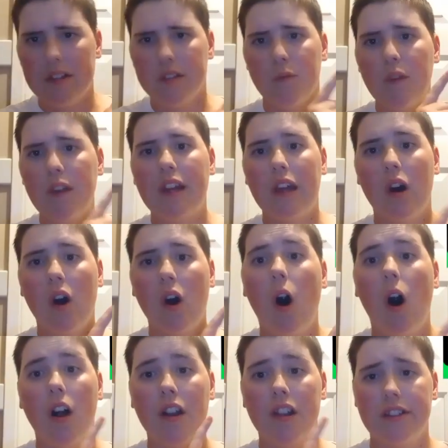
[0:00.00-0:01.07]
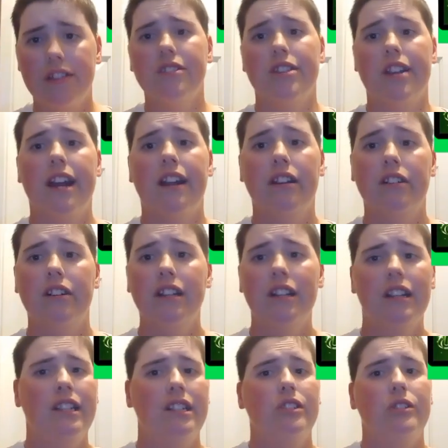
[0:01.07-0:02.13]
this video on his channel.
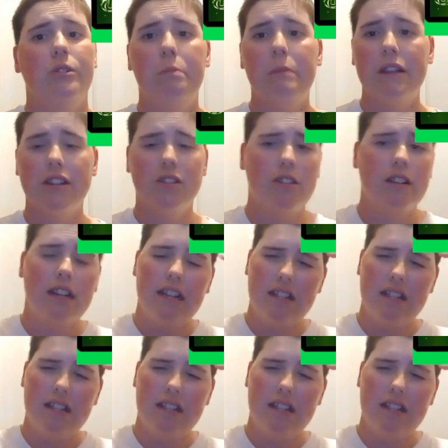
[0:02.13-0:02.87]
So make sure you